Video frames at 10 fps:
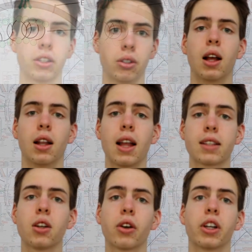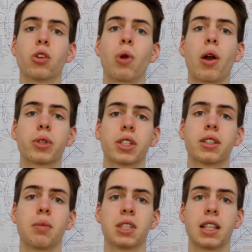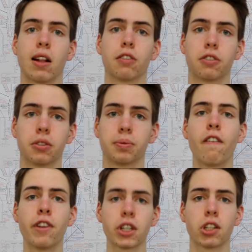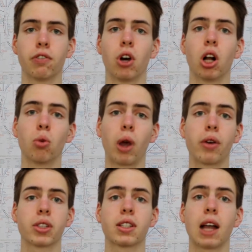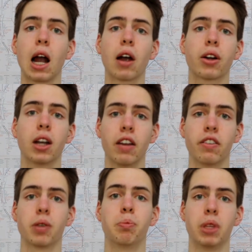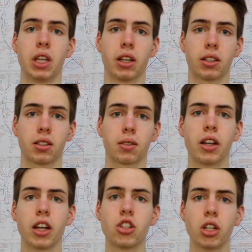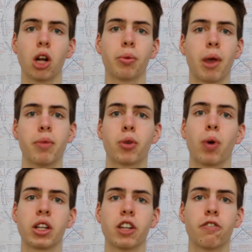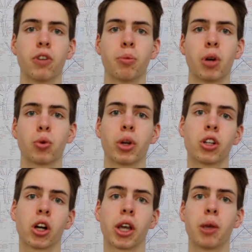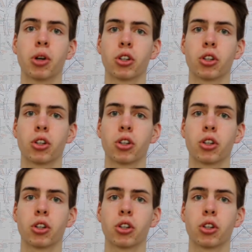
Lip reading: you. Let's look at the viruses themselves. First of all, viruses aren't living beings. Their genome can be quite different, but we are talking about the